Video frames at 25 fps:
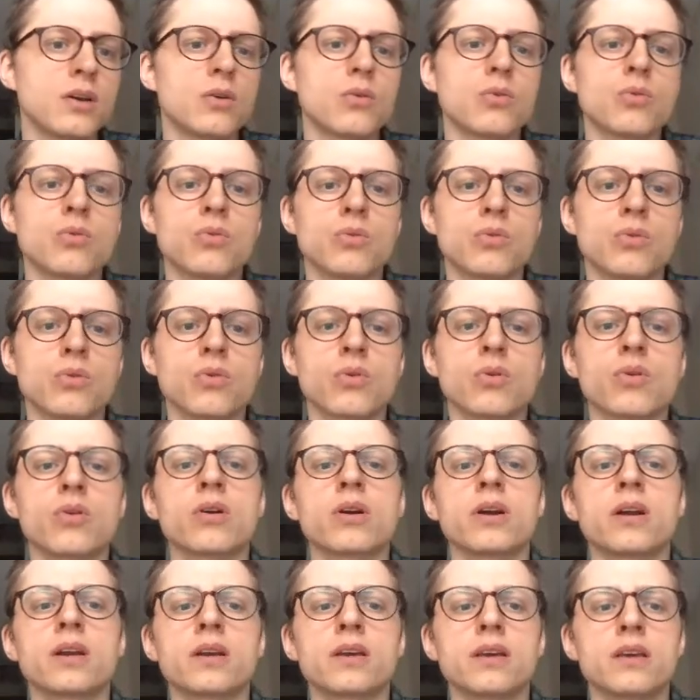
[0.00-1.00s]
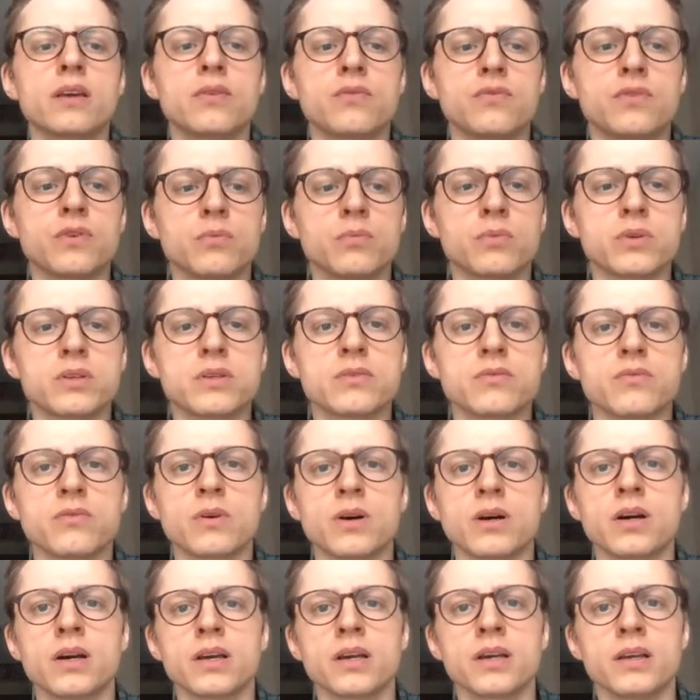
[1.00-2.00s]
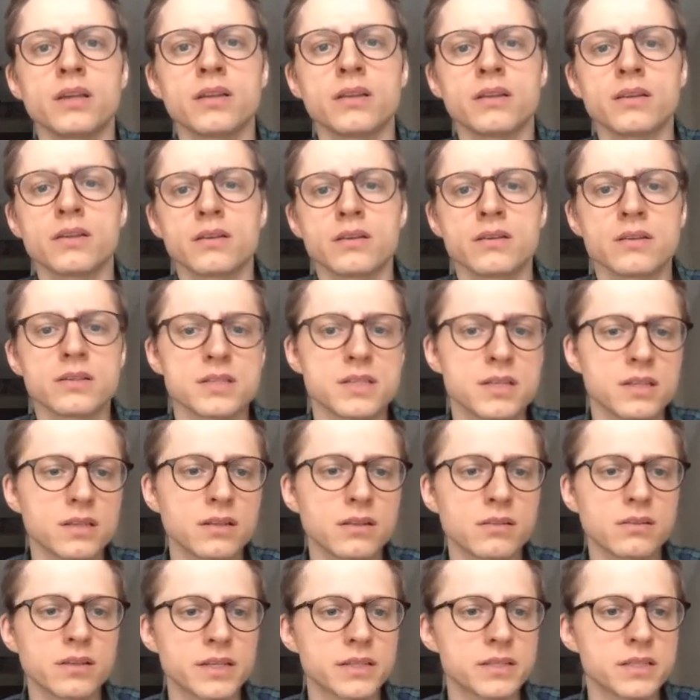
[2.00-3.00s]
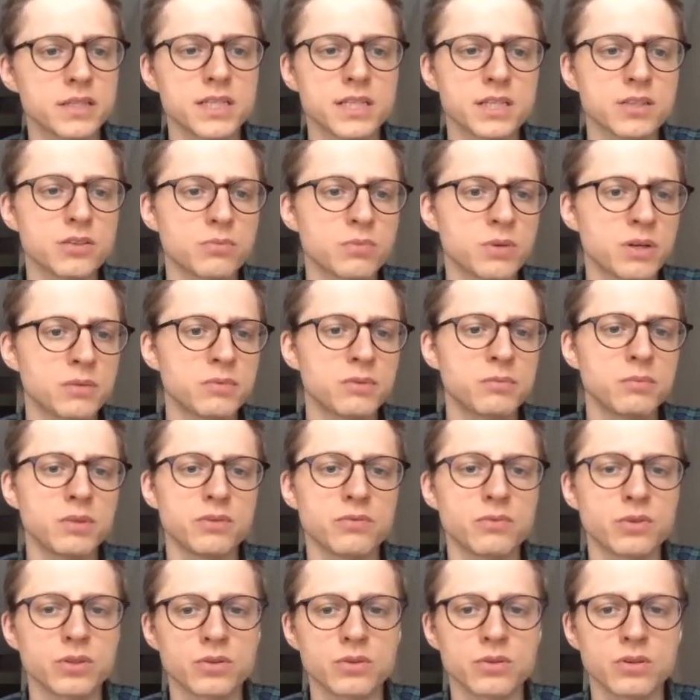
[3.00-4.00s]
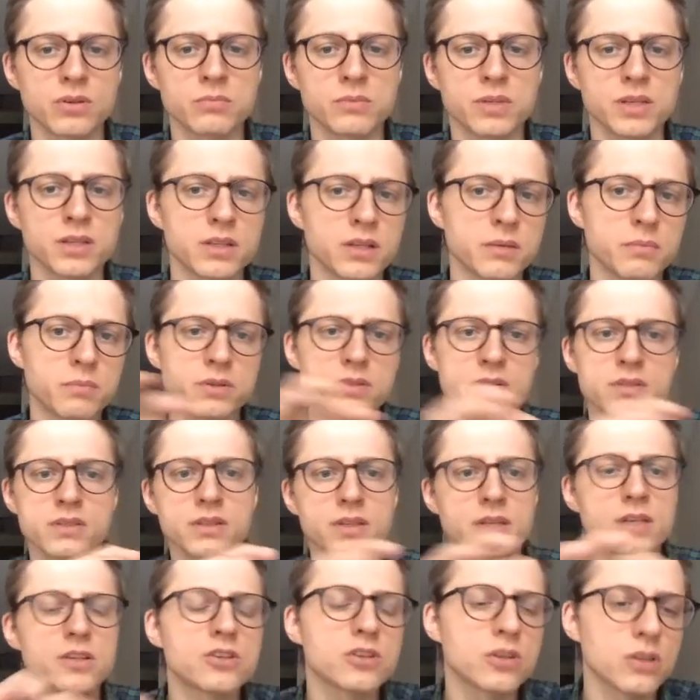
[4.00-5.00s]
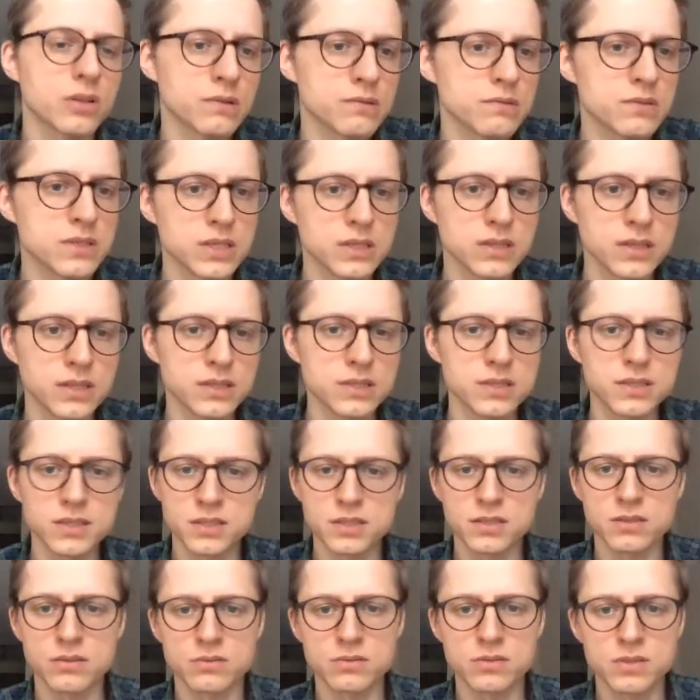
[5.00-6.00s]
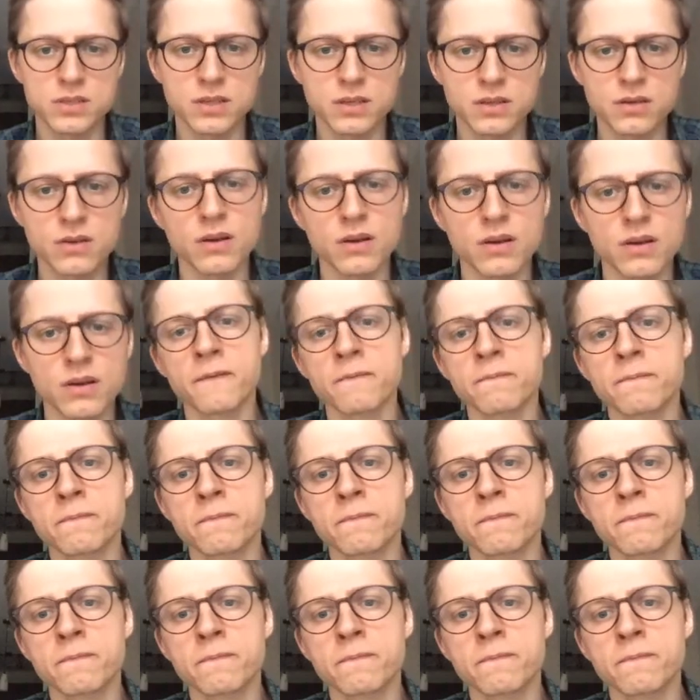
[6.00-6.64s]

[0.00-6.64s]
Or if you're modifying a single entity, you probably want to update the presentation of that entity on the UI.